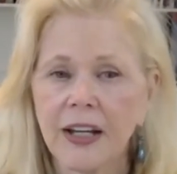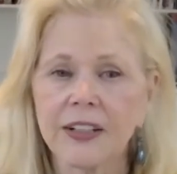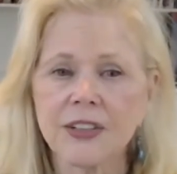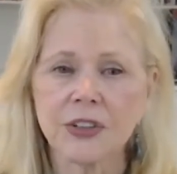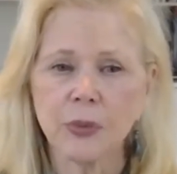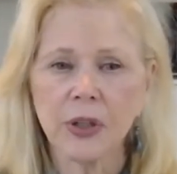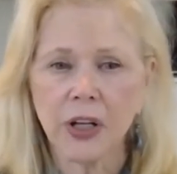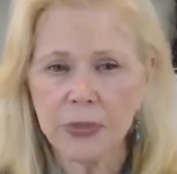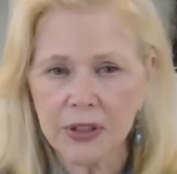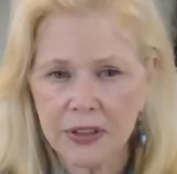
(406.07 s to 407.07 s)
And so, when
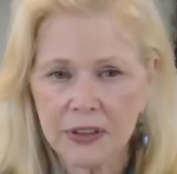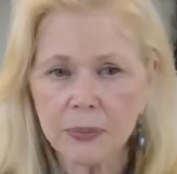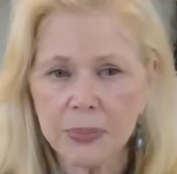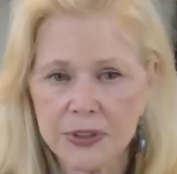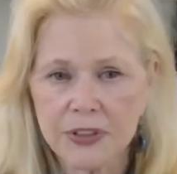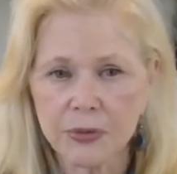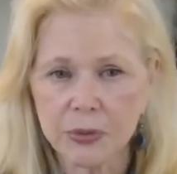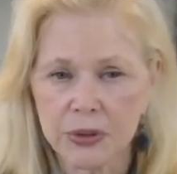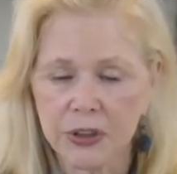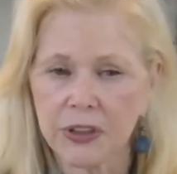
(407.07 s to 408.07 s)
I begin a piece of
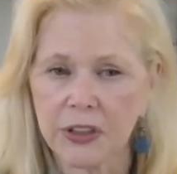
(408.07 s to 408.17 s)
work,